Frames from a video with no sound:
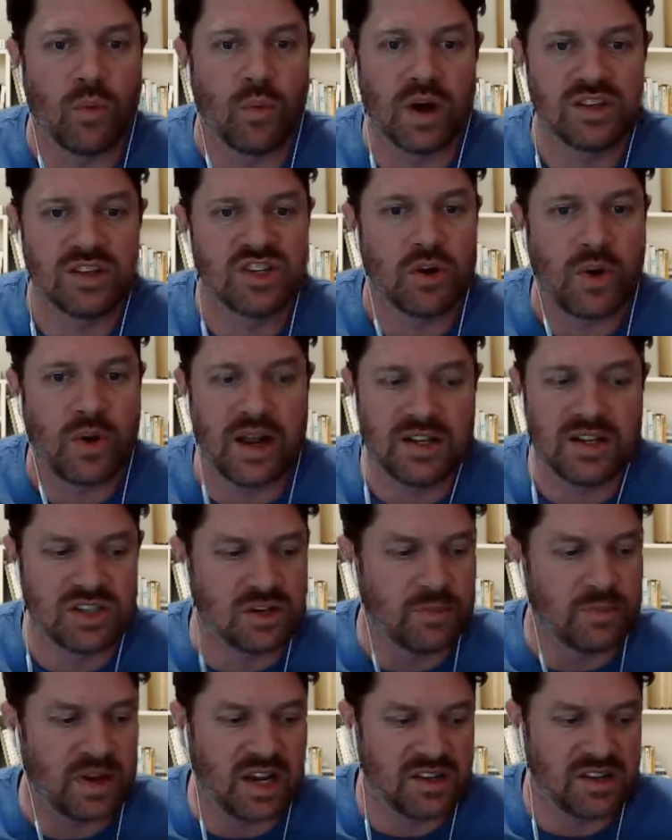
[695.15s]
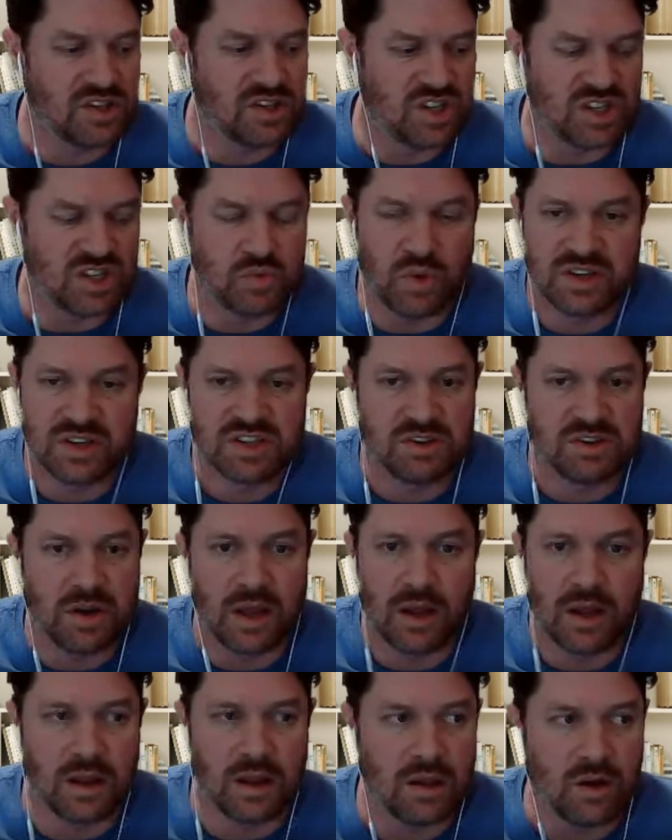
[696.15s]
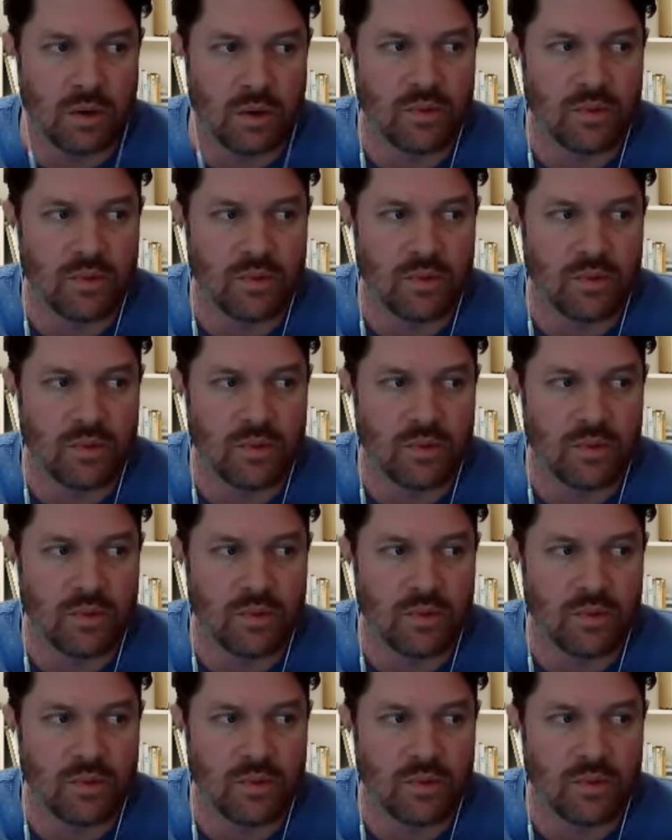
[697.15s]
was no answer because there just wasn't a